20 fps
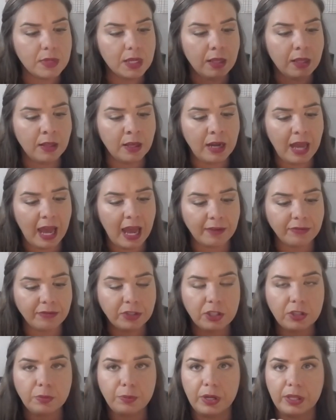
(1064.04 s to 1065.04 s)
And then after
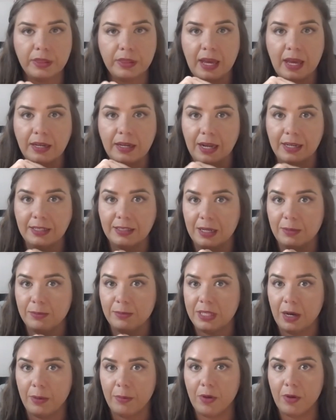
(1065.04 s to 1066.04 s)
you put that nighttime
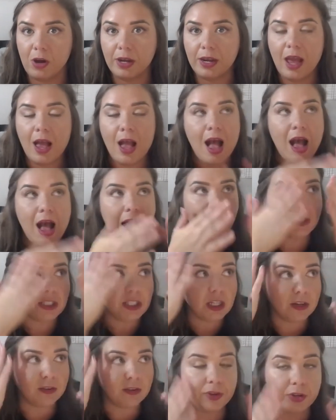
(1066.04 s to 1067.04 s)
serum on, I want
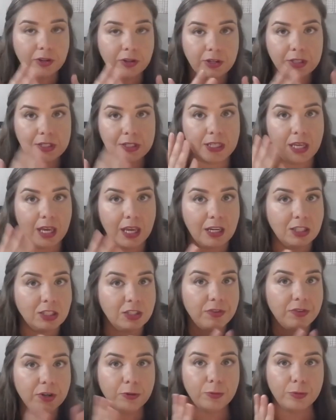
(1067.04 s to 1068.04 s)
you to feel your skin. It
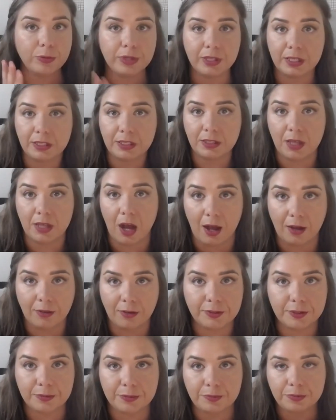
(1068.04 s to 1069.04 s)
should feel really soft.
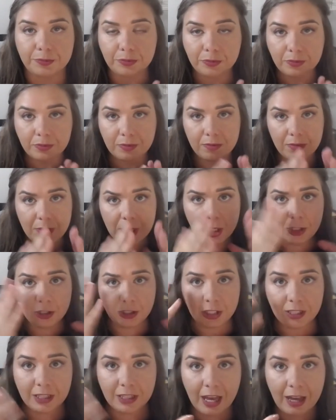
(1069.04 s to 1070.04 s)
You
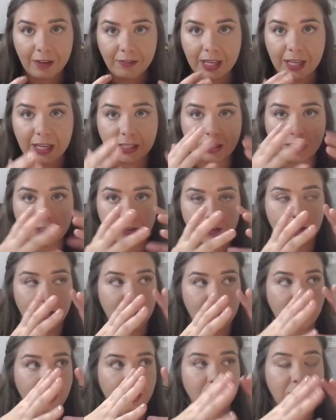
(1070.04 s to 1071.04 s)
should love it.
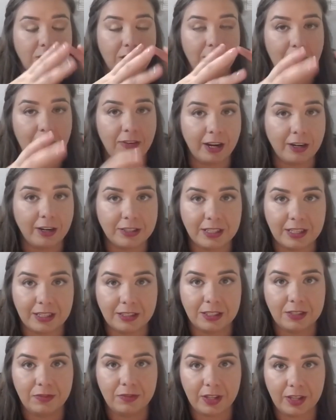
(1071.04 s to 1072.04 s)
You should love how your
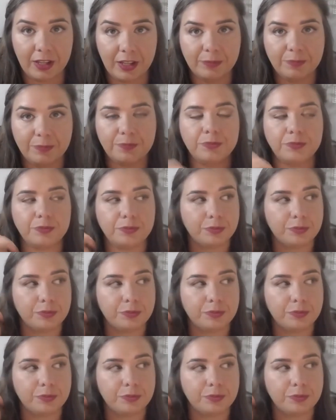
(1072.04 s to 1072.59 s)
skin's feeling.